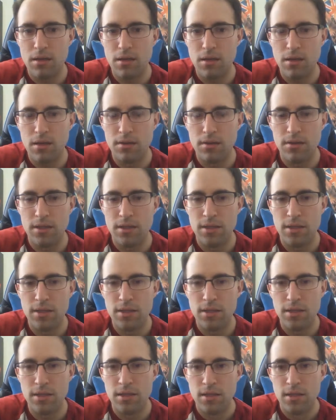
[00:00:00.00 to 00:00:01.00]

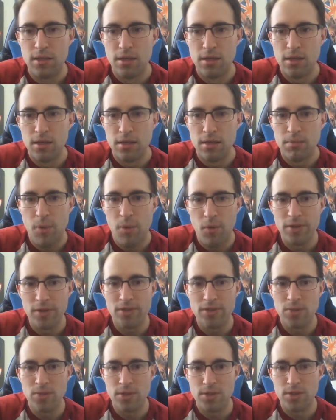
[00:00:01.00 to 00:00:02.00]
The
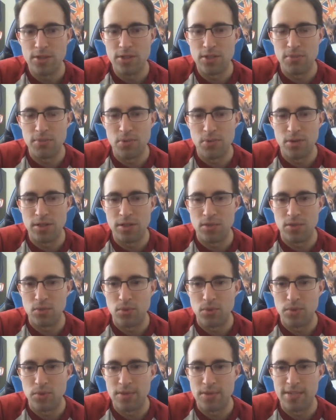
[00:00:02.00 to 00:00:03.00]
points where you're exploring the
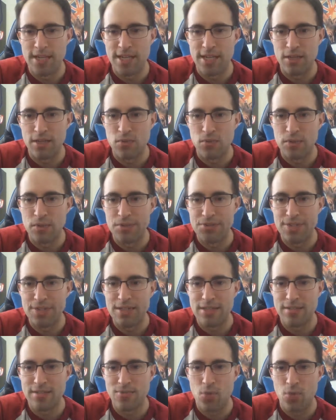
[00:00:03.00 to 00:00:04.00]
ruins and getting a real
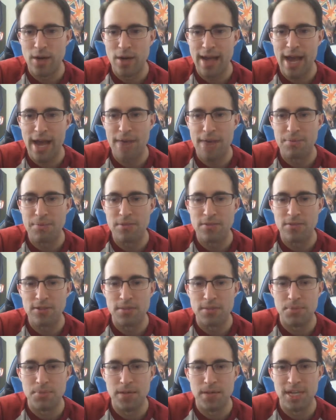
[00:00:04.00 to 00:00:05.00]
sense of what happened to
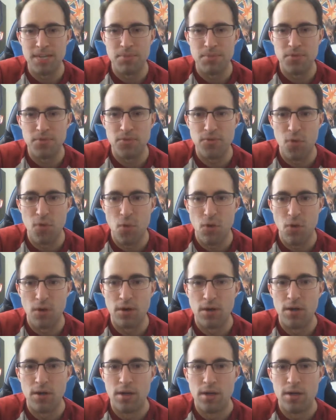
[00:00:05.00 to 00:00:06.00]
the planet
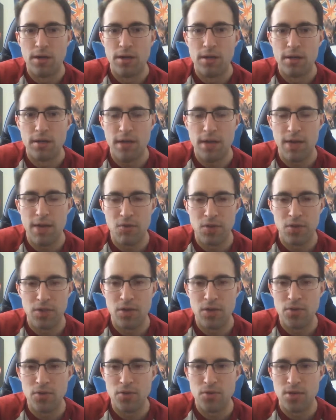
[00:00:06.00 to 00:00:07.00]
before everything
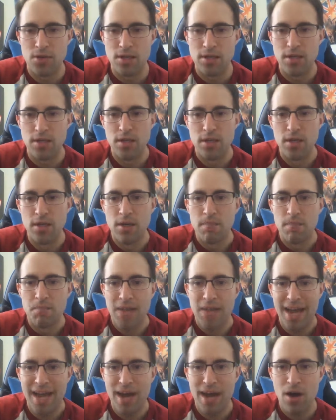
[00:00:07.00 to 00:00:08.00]
goes on,
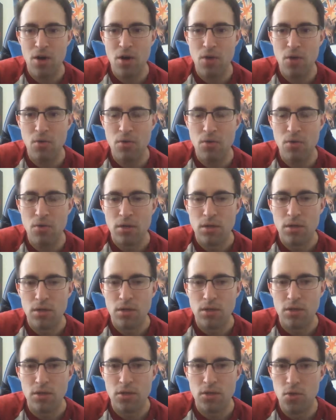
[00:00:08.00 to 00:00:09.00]
how
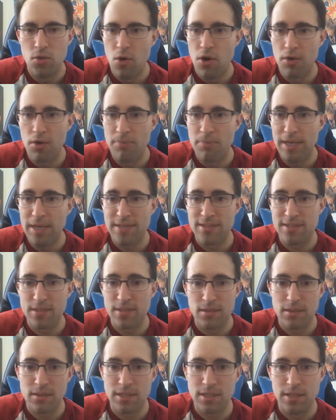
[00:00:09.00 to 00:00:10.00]
you are
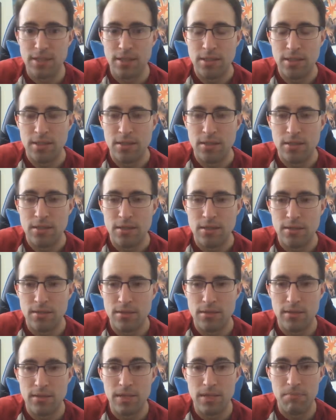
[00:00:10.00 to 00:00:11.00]
basically
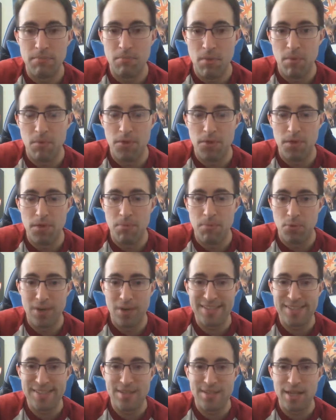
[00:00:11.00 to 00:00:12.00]
the
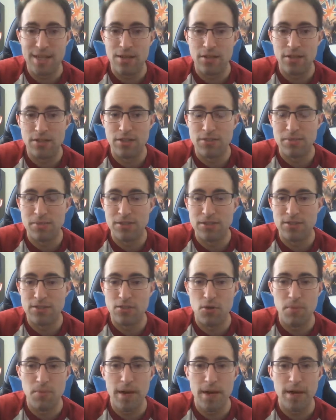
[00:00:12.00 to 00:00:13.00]
present day Elizabeth
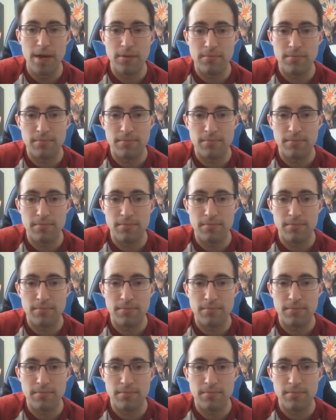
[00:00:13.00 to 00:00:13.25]
Sobat,